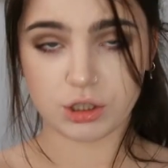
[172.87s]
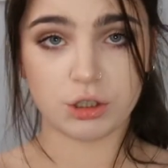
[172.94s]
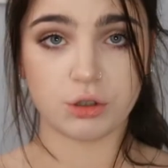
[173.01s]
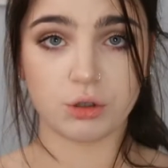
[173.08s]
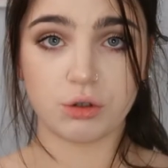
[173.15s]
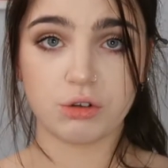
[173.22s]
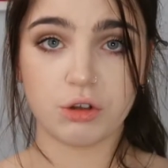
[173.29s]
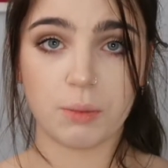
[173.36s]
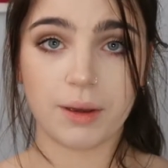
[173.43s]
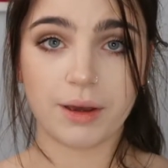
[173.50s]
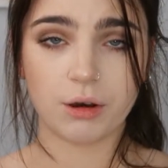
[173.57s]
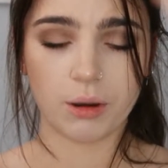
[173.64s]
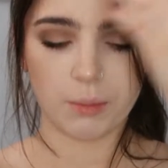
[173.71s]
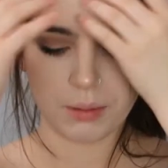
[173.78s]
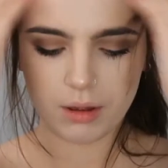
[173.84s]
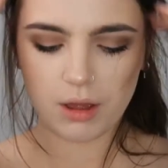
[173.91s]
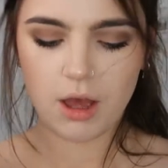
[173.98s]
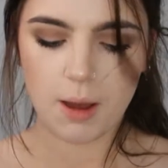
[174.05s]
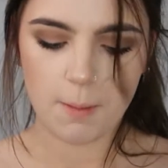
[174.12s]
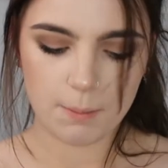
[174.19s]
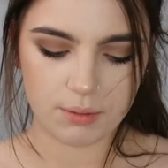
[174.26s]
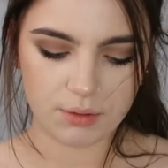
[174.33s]
you could also pick up.
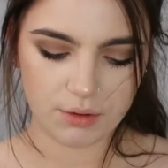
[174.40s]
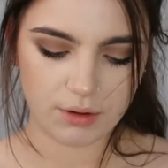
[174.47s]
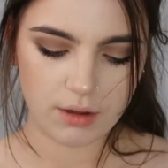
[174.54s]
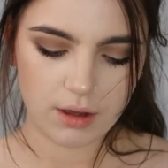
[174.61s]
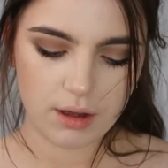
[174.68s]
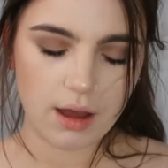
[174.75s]
But